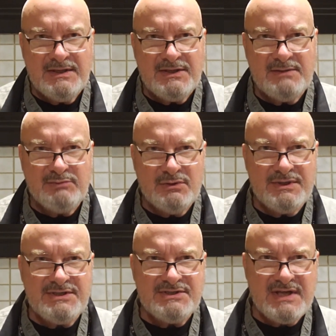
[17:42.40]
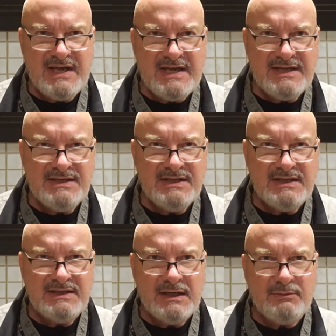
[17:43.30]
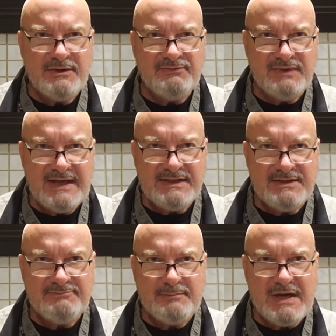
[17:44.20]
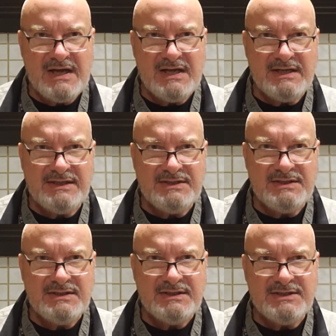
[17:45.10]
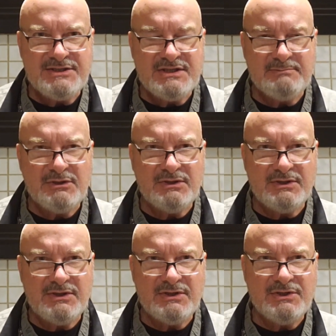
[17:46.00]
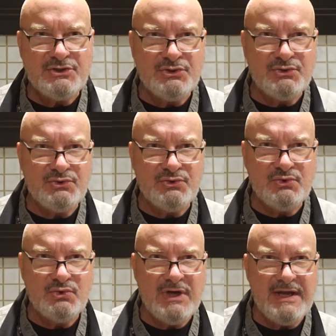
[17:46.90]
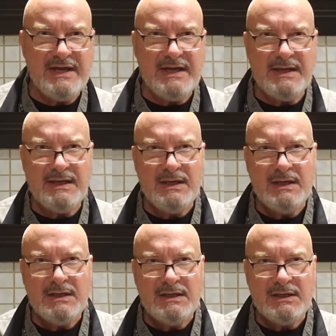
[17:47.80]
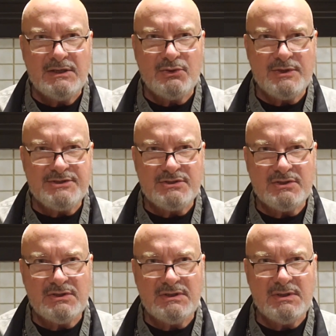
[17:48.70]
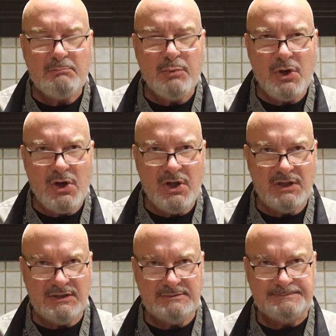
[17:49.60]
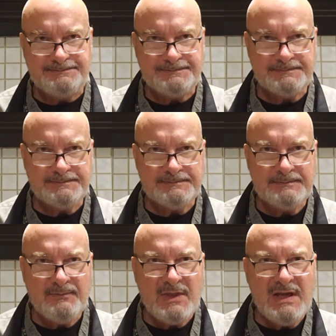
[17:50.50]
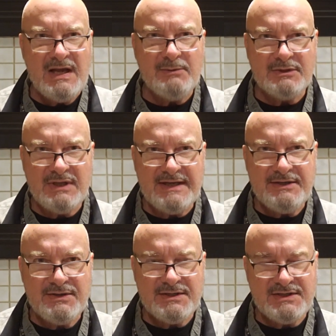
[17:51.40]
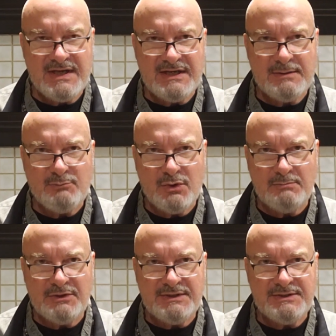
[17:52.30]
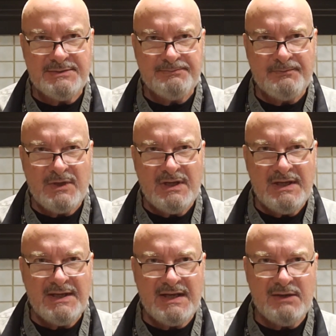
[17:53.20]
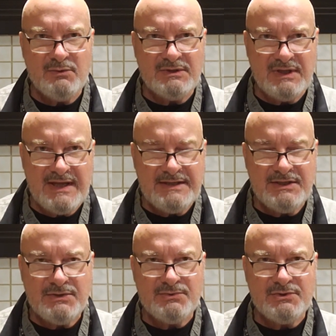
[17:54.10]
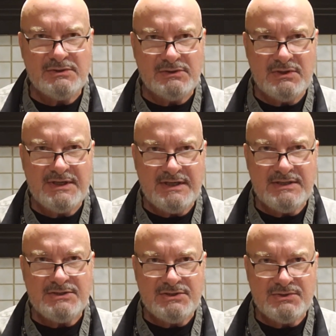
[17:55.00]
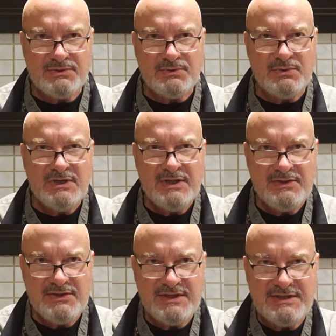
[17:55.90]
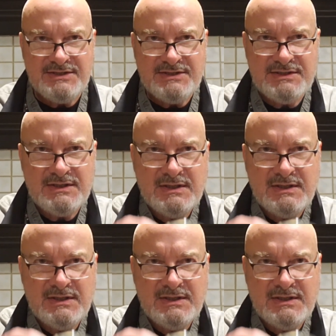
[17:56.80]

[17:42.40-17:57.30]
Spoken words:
The Buddha said a reflective mind is similar to a crystal ball. I would like you to take a moment and I would like you to look into this